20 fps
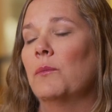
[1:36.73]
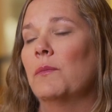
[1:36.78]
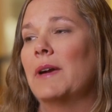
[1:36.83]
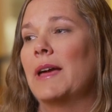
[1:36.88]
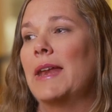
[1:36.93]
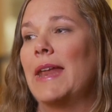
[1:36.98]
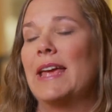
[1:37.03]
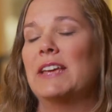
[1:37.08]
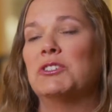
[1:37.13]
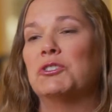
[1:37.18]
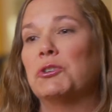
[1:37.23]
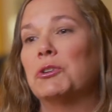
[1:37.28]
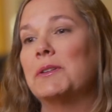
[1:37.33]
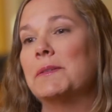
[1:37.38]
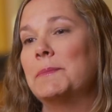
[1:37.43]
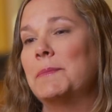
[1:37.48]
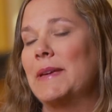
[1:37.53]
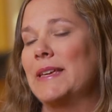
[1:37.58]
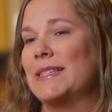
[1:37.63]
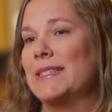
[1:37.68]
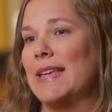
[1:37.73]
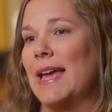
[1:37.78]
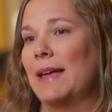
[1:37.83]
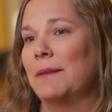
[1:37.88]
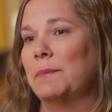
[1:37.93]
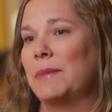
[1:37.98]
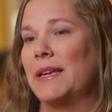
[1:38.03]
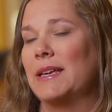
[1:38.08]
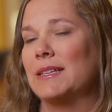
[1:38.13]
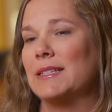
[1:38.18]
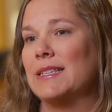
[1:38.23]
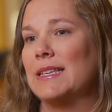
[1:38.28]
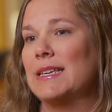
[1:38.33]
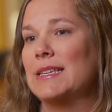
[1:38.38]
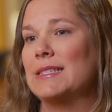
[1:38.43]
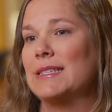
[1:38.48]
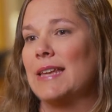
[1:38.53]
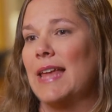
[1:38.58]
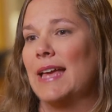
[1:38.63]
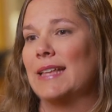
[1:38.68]
And I shouldn't be sad because
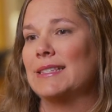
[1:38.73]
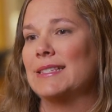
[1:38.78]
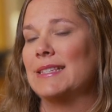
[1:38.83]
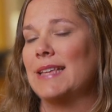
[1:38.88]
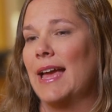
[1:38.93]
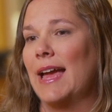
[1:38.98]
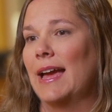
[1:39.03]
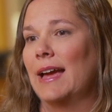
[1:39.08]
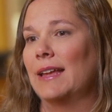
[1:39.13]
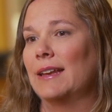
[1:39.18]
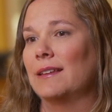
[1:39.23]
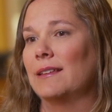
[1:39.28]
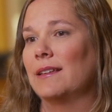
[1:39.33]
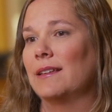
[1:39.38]
he's not sad.